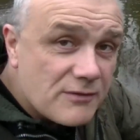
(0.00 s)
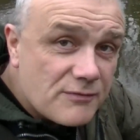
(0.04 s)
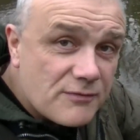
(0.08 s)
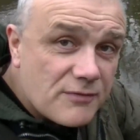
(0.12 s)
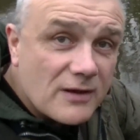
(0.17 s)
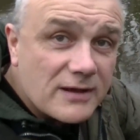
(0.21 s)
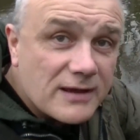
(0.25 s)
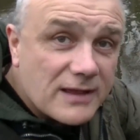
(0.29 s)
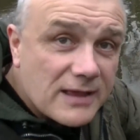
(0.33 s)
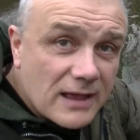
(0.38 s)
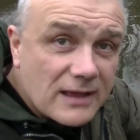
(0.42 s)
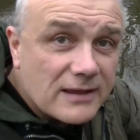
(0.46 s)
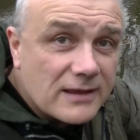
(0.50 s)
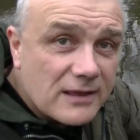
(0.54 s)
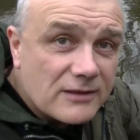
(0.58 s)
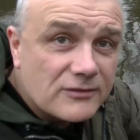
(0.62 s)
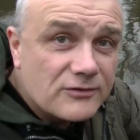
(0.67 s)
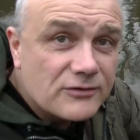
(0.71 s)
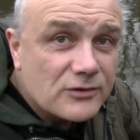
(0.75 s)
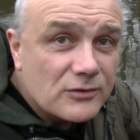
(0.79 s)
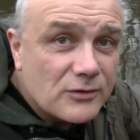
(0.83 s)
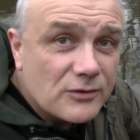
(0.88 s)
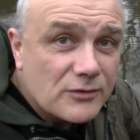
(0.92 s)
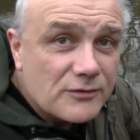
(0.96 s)
if I can
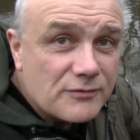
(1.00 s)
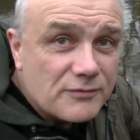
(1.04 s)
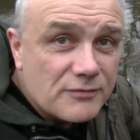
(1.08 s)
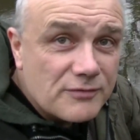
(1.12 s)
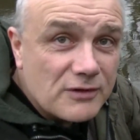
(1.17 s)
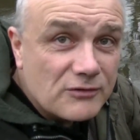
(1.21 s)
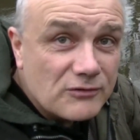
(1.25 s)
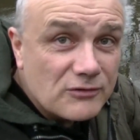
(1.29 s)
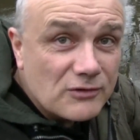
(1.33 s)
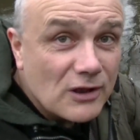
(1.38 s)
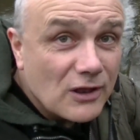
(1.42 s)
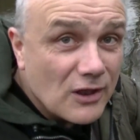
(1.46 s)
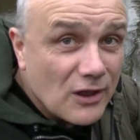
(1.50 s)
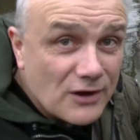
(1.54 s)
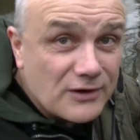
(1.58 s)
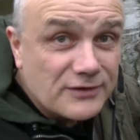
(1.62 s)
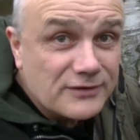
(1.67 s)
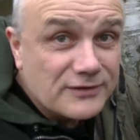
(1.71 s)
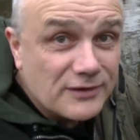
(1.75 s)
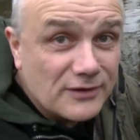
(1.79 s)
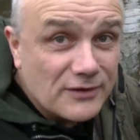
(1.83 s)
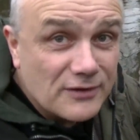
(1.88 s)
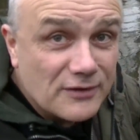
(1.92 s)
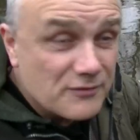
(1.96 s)
catch another fish like
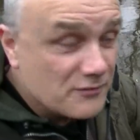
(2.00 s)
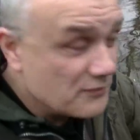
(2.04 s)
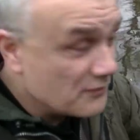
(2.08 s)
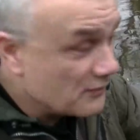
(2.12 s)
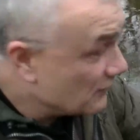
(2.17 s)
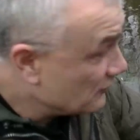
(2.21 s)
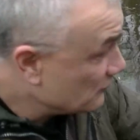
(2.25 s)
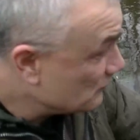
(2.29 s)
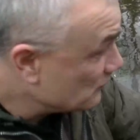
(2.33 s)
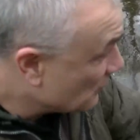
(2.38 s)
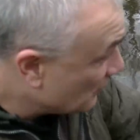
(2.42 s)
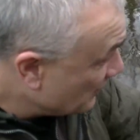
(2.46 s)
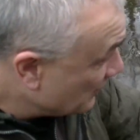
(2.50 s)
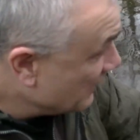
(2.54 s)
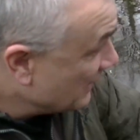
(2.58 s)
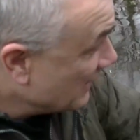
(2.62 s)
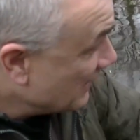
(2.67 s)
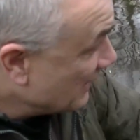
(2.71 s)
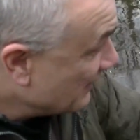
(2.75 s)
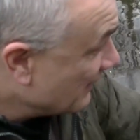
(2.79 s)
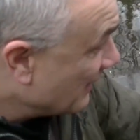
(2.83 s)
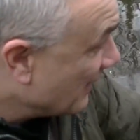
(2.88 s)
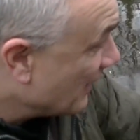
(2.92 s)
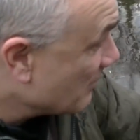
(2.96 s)
I did on the first one,
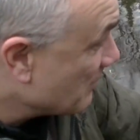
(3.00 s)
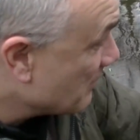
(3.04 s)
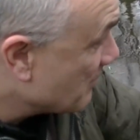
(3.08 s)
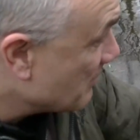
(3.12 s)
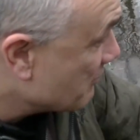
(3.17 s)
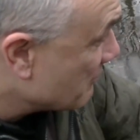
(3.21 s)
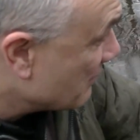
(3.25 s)
that'll be